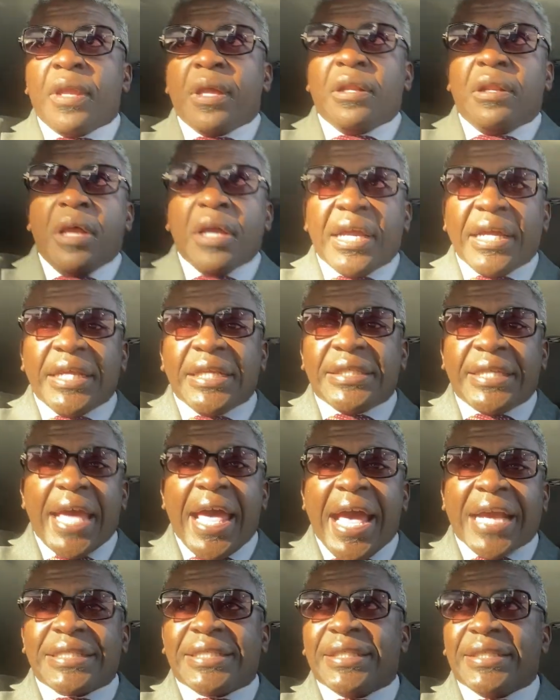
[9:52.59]
look at the
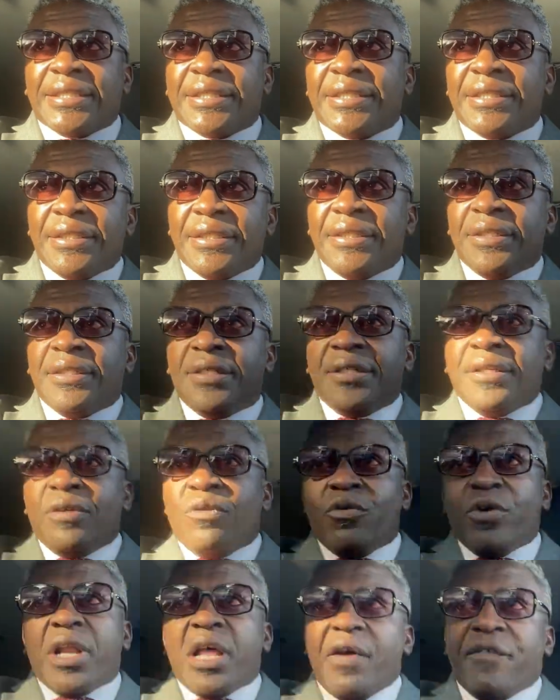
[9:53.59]
taxes,
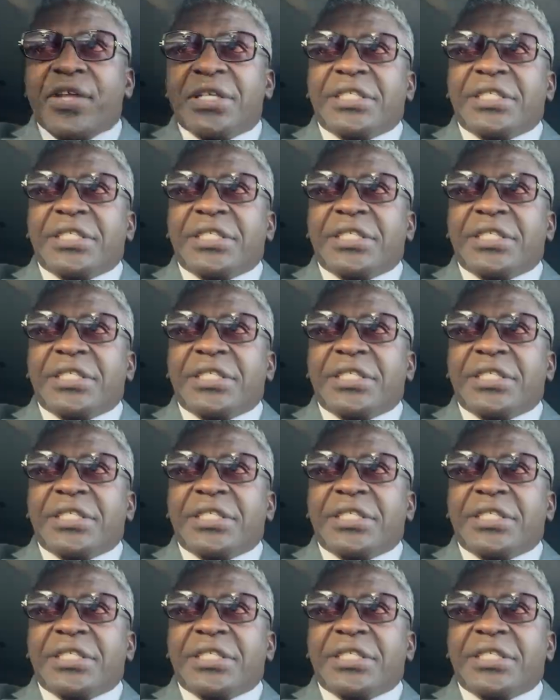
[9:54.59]
whatever